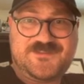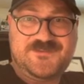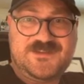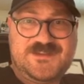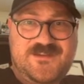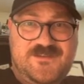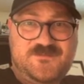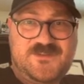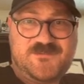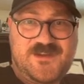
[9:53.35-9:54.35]
Good
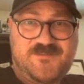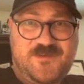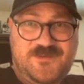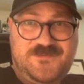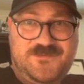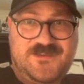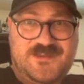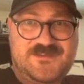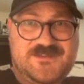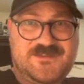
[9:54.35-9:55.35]
game to my opponent.
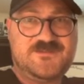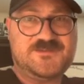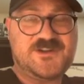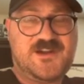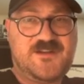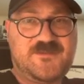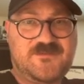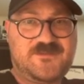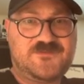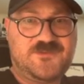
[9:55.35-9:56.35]
They did a good job
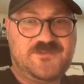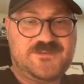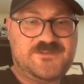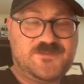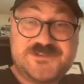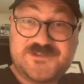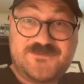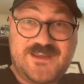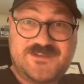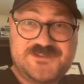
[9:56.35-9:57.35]
of controlling switch
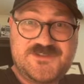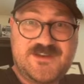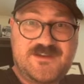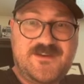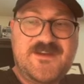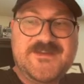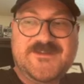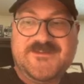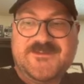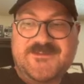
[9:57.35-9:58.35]
advantage there.
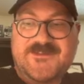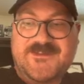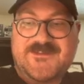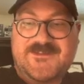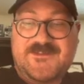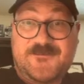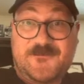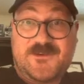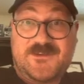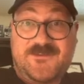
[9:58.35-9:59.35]
and it
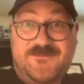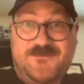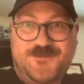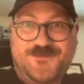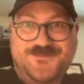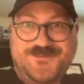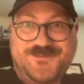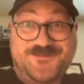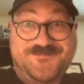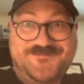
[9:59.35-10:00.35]
worked out for him.
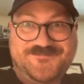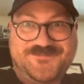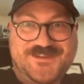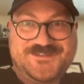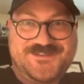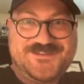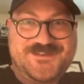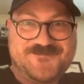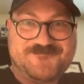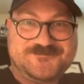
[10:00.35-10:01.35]
So nicely done.